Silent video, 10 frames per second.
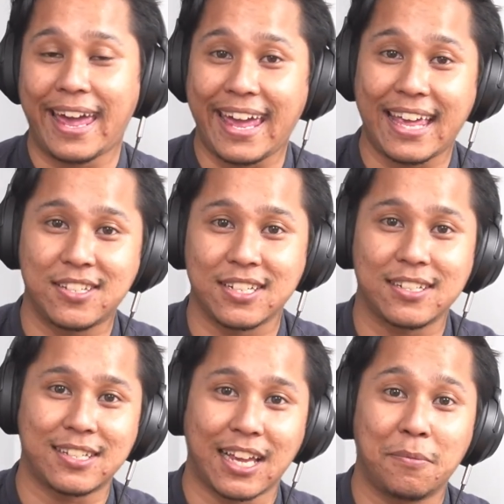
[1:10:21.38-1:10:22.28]

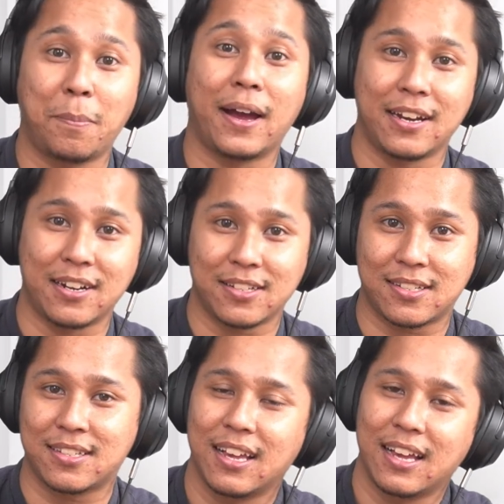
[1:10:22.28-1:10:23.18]
agents and
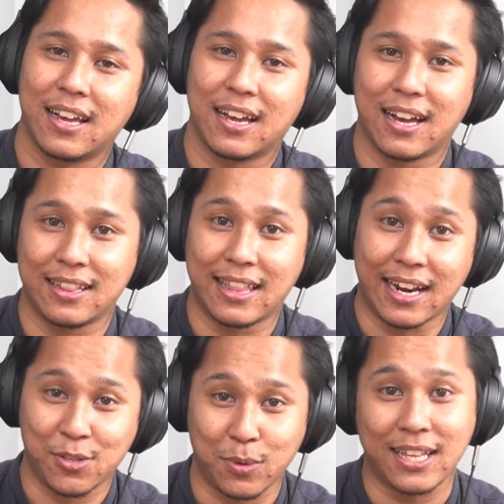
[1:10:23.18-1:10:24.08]
partners that
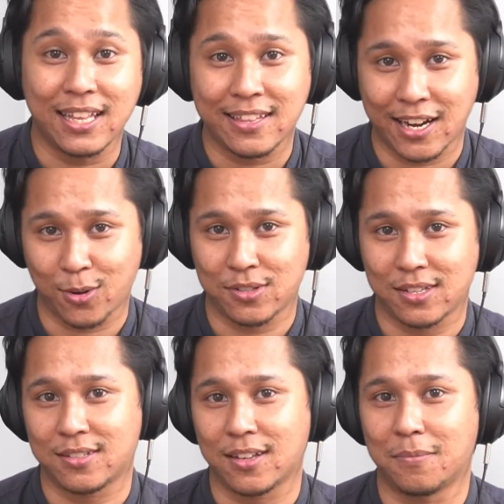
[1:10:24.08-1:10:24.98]
is within their
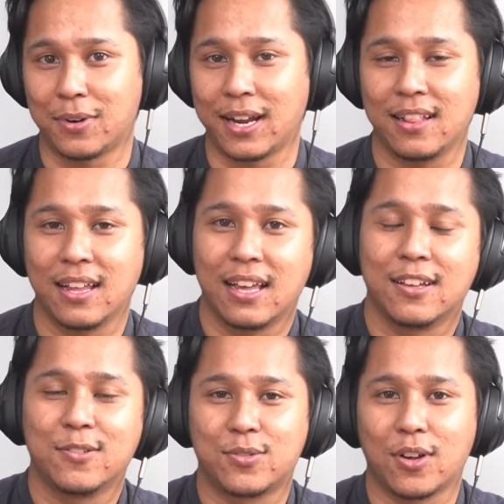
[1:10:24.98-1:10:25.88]
ecosystem, right?
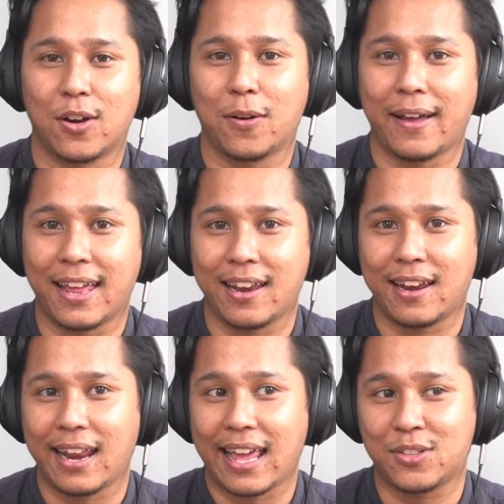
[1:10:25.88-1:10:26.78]
So,
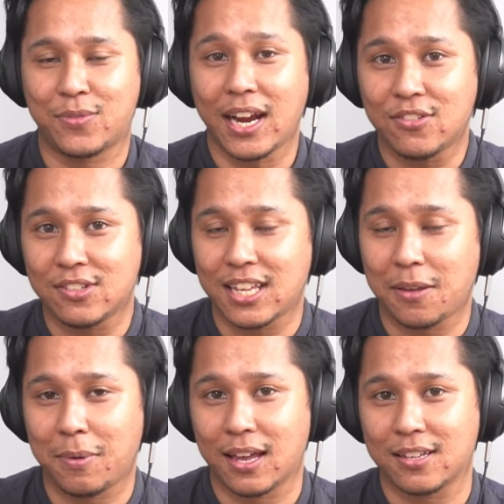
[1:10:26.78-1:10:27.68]
and it's very interesting
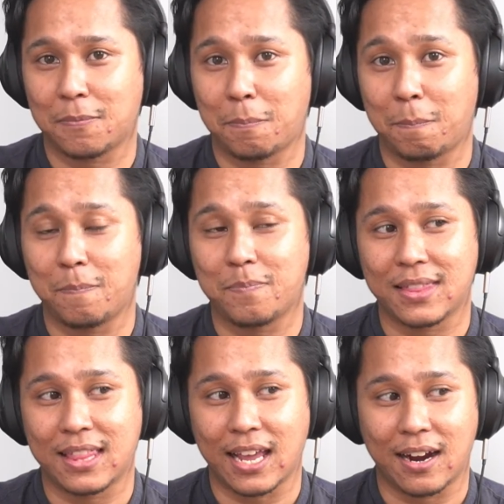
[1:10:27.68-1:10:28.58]
because
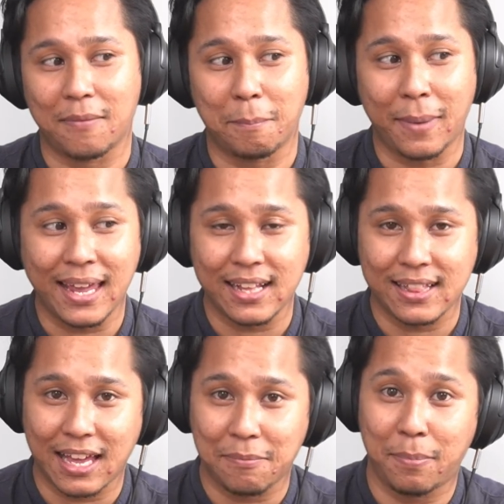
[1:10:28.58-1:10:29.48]
they're making
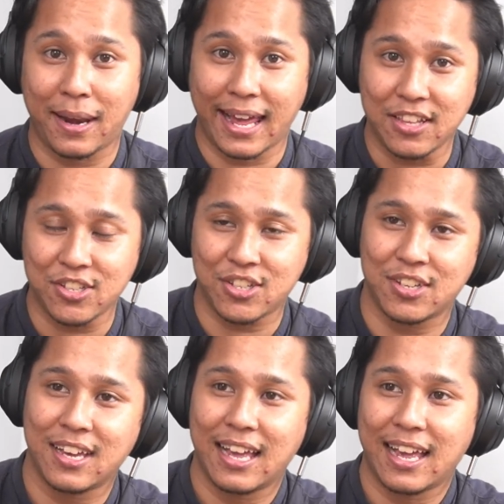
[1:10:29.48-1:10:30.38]
that pledge.
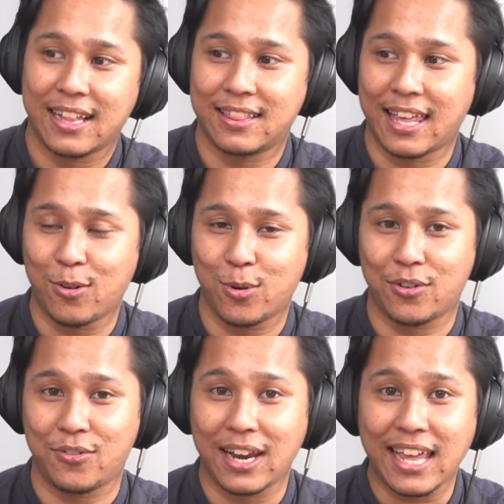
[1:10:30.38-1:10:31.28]
They
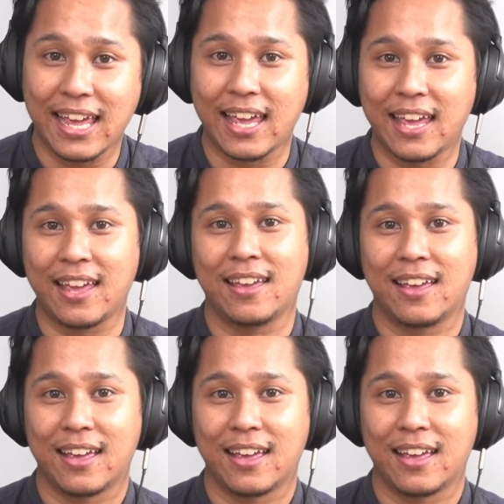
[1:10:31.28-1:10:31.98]
could really